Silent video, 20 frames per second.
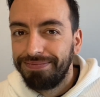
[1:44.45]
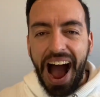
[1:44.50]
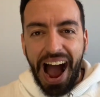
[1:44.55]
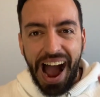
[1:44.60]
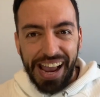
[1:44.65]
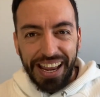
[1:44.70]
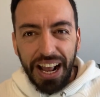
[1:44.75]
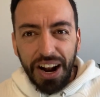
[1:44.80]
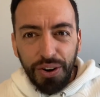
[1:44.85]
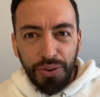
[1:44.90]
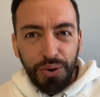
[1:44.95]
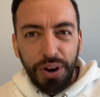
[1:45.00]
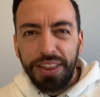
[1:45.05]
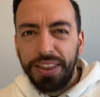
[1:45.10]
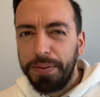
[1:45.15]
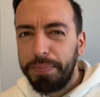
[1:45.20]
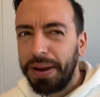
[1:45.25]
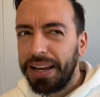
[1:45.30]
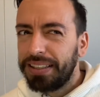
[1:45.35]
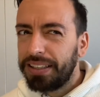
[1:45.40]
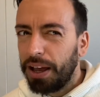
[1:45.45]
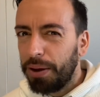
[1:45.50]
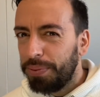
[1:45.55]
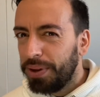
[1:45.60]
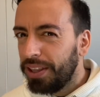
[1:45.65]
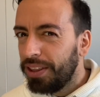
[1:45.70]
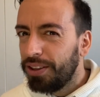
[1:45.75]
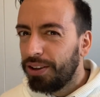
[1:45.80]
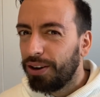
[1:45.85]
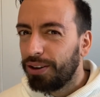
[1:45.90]
I already made a
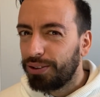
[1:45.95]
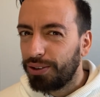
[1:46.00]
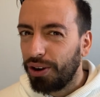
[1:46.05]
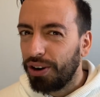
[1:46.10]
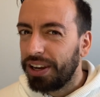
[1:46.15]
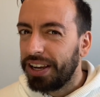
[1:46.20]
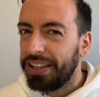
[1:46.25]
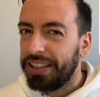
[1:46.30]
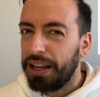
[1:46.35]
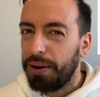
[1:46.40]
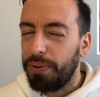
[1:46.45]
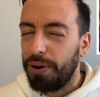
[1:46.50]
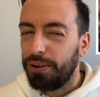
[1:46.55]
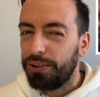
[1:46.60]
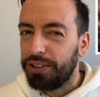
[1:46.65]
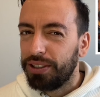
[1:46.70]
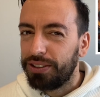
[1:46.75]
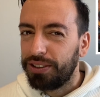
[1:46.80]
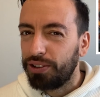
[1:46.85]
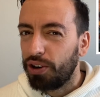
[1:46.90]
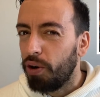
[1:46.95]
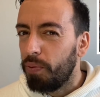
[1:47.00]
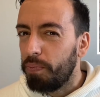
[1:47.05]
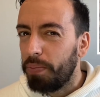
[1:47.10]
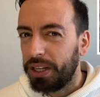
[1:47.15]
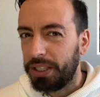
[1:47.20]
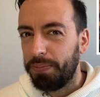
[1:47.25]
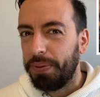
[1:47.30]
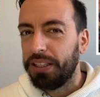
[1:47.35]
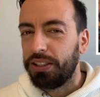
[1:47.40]
video talking about this
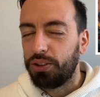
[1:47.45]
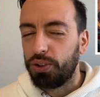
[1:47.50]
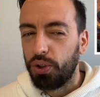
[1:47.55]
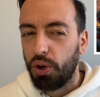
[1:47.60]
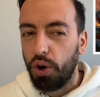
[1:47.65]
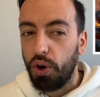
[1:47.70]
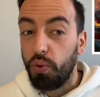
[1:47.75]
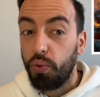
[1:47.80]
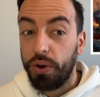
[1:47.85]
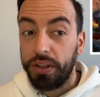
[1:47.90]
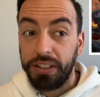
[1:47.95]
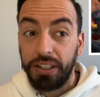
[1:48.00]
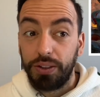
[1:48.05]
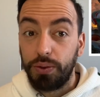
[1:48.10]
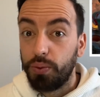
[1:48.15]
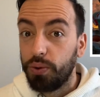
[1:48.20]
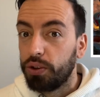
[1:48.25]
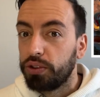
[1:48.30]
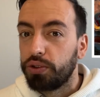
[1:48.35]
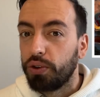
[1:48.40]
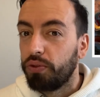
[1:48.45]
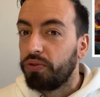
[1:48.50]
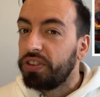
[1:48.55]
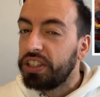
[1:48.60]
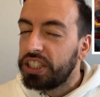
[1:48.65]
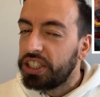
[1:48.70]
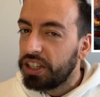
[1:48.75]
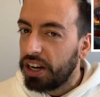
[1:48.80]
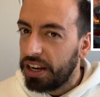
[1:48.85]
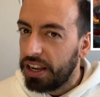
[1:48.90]
combat patrol when it was
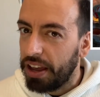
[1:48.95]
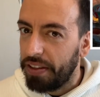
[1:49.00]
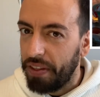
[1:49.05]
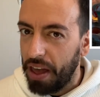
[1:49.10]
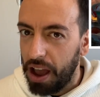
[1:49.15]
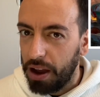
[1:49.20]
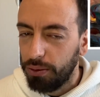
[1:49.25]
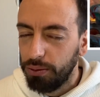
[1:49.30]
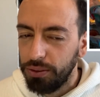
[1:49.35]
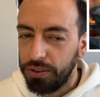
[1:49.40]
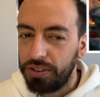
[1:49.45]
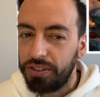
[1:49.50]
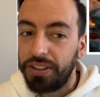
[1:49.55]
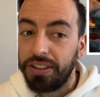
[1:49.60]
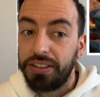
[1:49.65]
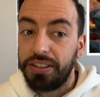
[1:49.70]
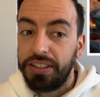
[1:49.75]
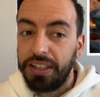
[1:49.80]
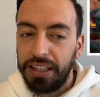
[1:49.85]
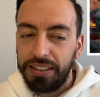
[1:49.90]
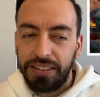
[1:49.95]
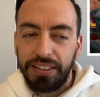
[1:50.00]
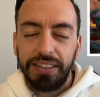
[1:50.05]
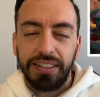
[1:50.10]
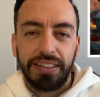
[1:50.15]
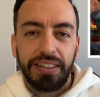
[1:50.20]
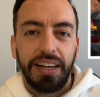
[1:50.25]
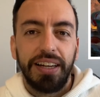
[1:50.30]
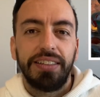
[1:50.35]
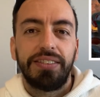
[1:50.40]
officially announced. Just
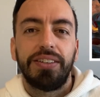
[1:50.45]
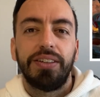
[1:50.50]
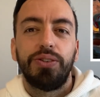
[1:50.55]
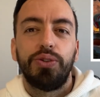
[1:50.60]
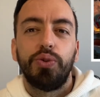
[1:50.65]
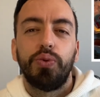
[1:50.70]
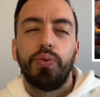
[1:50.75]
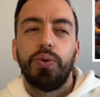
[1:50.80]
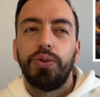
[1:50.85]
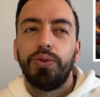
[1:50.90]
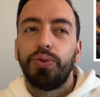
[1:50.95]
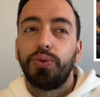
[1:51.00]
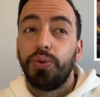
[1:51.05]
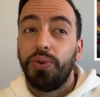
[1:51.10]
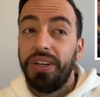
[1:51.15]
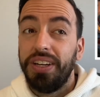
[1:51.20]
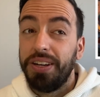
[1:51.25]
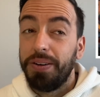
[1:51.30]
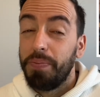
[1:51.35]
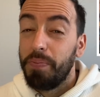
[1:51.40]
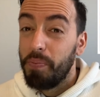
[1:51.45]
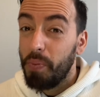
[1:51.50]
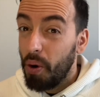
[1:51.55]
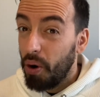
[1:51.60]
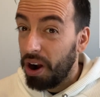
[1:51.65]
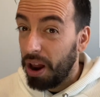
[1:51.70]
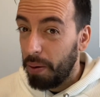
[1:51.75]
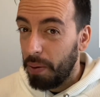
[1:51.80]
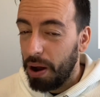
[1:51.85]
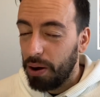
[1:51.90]
in case that you want to hear
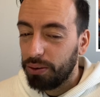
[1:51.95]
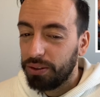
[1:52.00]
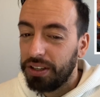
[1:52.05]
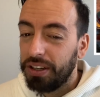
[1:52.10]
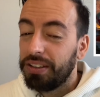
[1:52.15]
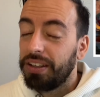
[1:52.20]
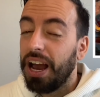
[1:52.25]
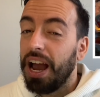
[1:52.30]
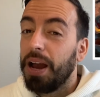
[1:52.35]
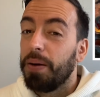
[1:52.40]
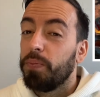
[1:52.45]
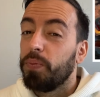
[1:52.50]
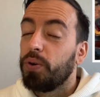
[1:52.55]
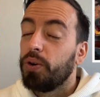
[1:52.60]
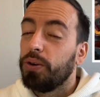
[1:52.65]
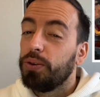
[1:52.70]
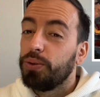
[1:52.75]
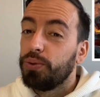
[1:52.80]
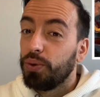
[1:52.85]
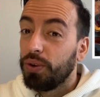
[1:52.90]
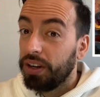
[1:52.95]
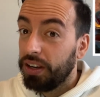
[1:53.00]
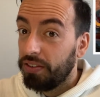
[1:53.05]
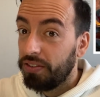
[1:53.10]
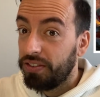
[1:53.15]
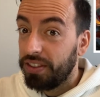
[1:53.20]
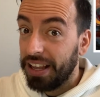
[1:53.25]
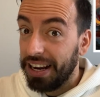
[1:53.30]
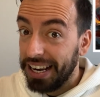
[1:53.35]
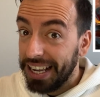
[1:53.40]
more about it, I'm going to
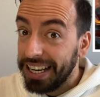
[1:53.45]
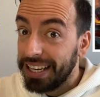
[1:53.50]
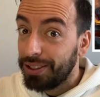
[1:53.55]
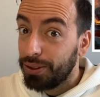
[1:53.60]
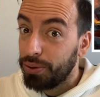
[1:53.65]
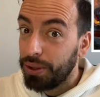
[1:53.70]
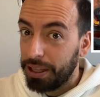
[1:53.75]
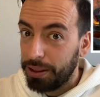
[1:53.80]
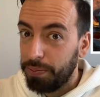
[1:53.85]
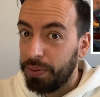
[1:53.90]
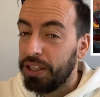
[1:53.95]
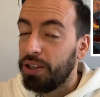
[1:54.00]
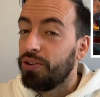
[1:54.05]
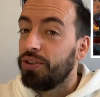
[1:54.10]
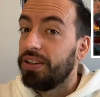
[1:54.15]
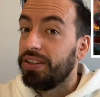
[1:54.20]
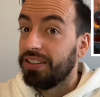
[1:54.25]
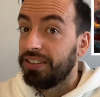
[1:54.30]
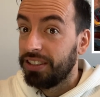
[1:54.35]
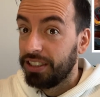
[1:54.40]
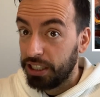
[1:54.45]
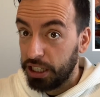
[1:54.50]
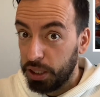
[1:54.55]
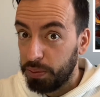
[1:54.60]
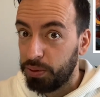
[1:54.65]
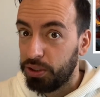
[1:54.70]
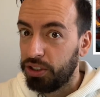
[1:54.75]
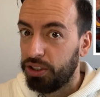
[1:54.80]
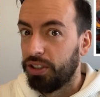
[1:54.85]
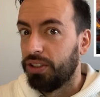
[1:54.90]
leave the link to that video in the
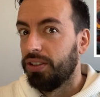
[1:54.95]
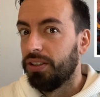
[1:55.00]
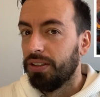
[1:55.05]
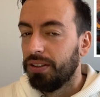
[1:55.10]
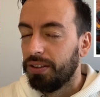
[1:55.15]
description.